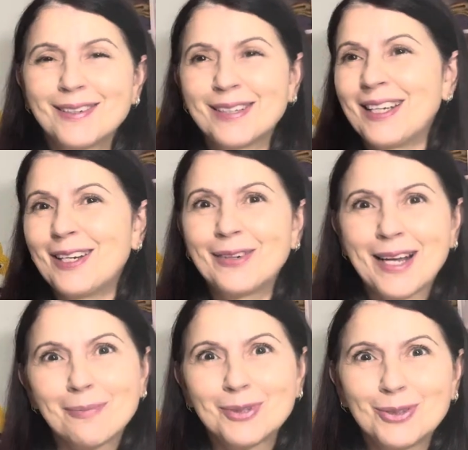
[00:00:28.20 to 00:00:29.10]
Gearing
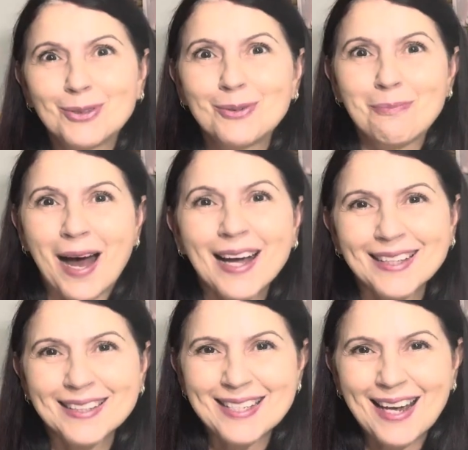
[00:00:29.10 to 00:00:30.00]
up to
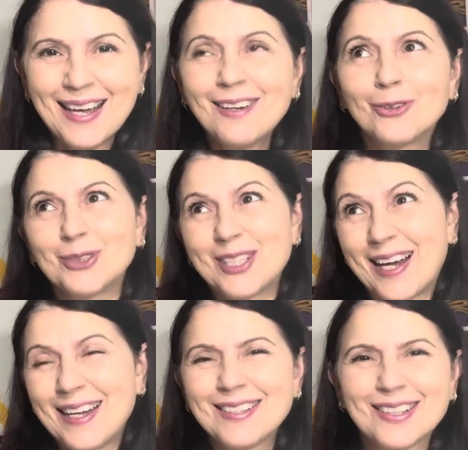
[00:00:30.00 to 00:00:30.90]
market day, or
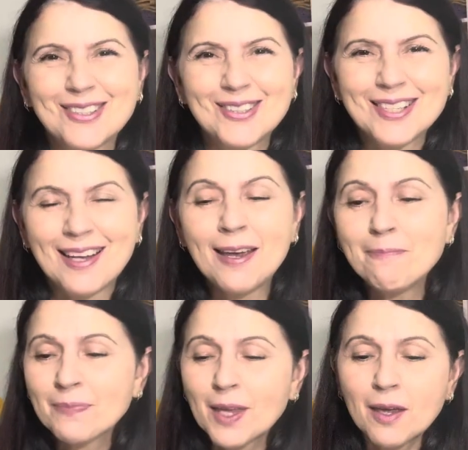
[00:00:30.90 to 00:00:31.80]
days I should say.
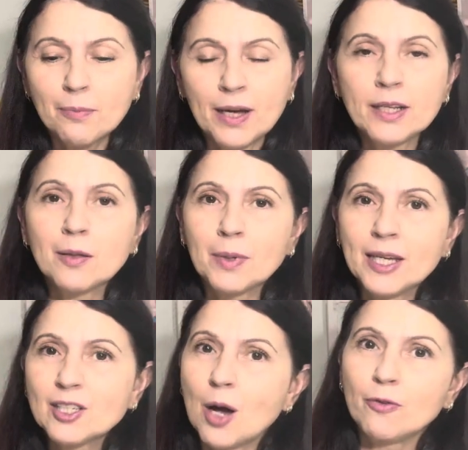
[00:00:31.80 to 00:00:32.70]
But in the
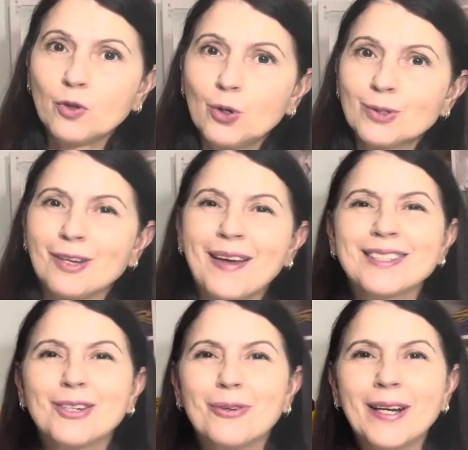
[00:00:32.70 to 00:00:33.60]
meantime, of course, I've had
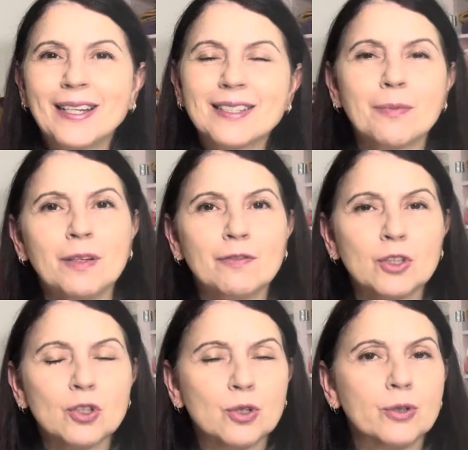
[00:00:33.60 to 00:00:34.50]
to create some
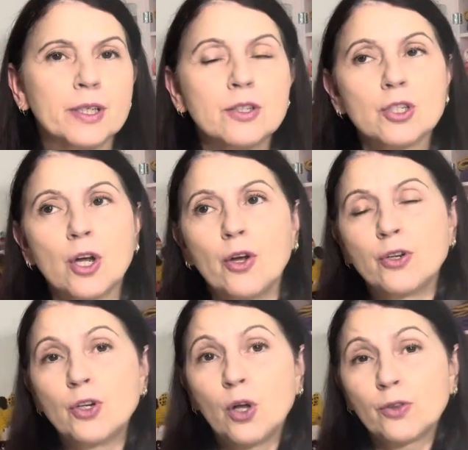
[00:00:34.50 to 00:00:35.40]
inventory. So
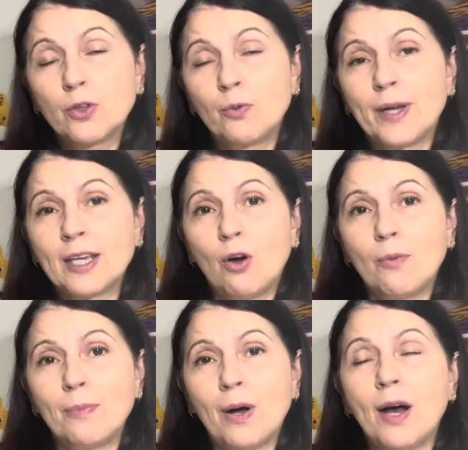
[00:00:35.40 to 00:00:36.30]
not the week
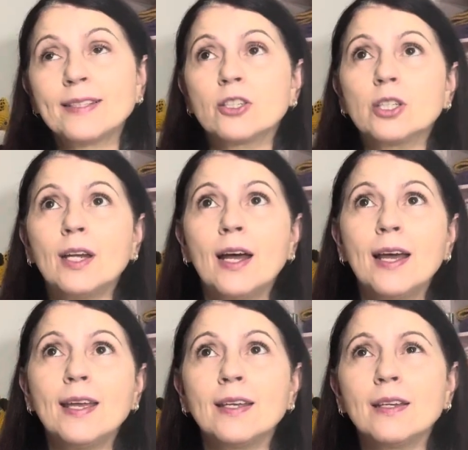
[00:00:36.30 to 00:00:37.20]
gone by. So
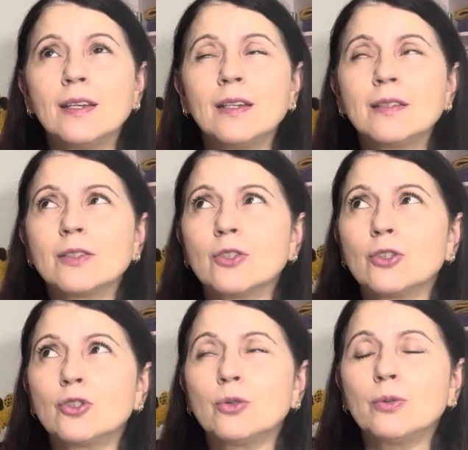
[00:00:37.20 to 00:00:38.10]
today is
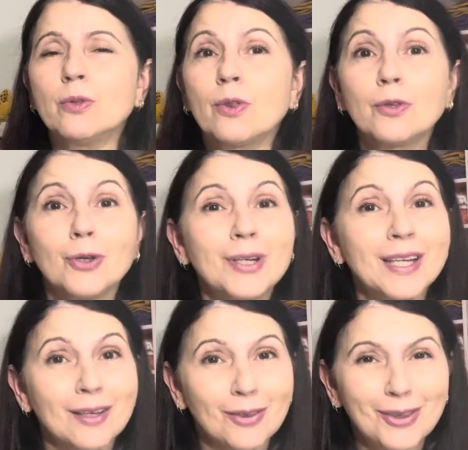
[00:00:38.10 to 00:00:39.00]
the
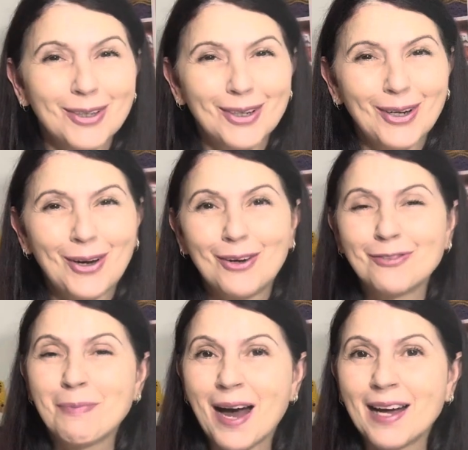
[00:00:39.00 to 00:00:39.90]
30th of
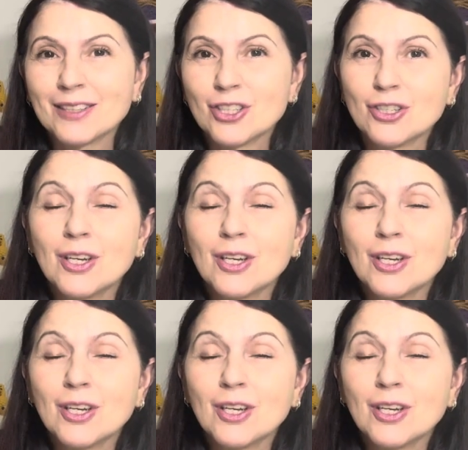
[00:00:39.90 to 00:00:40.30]
March